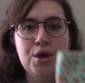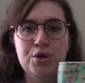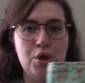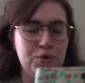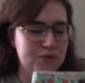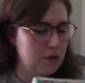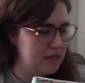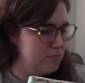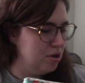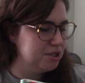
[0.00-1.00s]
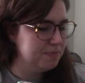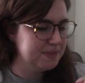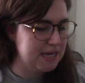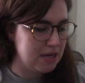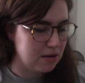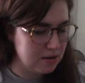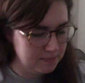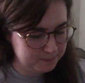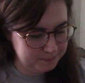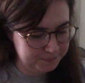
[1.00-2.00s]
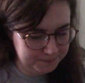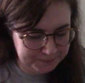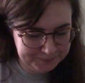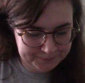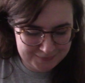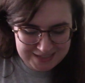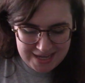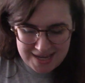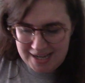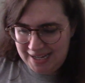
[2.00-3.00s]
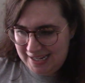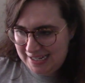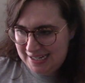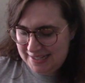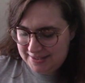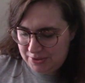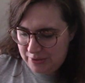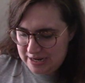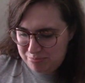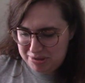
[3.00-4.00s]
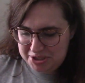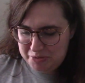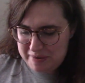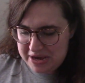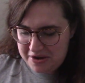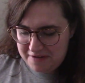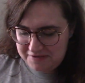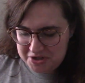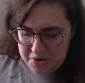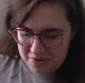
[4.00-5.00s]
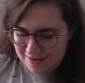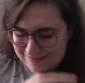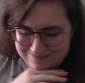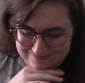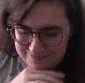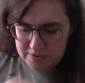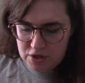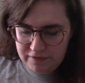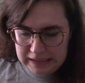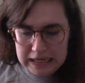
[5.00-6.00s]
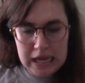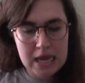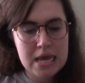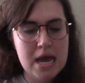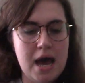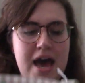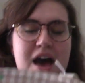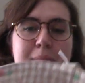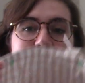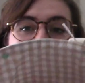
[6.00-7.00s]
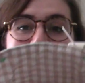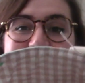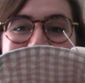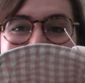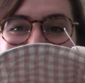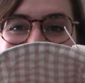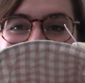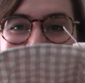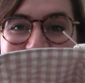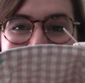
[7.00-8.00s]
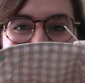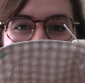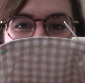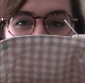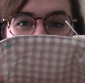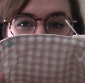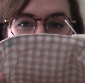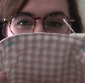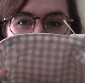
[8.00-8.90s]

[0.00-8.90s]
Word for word: No soggy bottoms here. Haha, it's a great British bake-off joke. So funny. The inside is this beautiful